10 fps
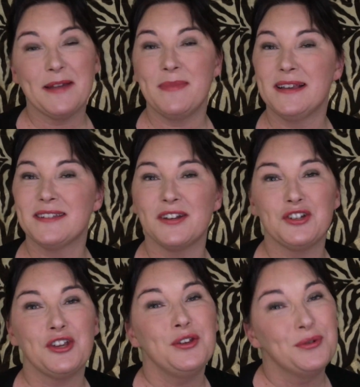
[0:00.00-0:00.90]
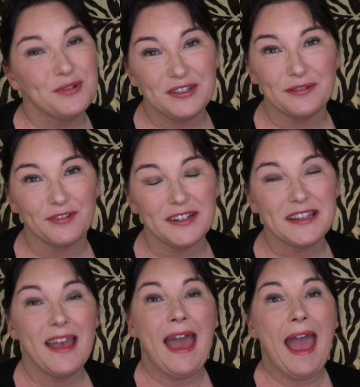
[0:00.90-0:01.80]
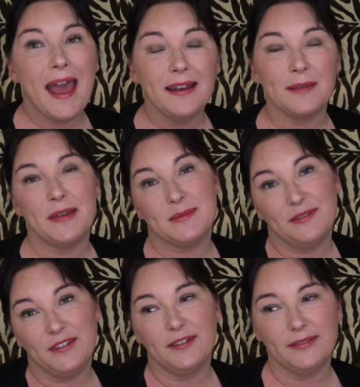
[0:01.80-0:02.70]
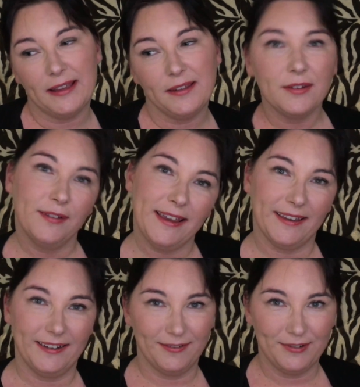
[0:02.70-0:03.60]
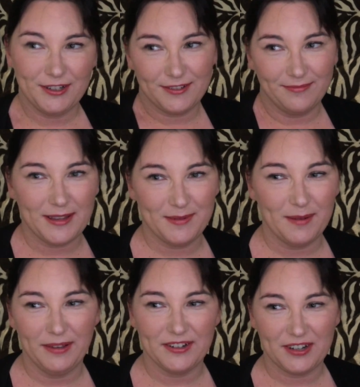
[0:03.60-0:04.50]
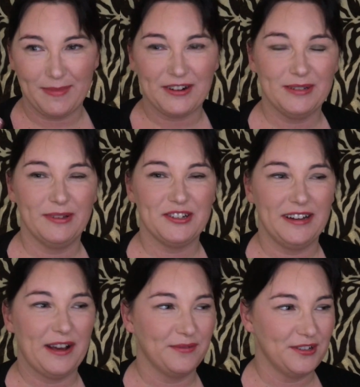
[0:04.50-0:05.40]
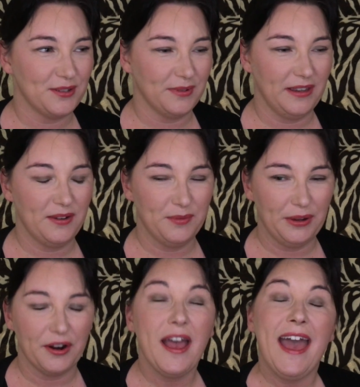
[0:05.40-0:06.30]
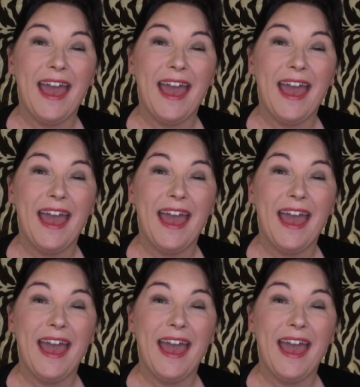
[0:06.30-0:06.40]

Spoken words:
It makes such a huge difference, and it makes me feel like you like it, which makes me all blush. I'm actually blushing now, which is really weird.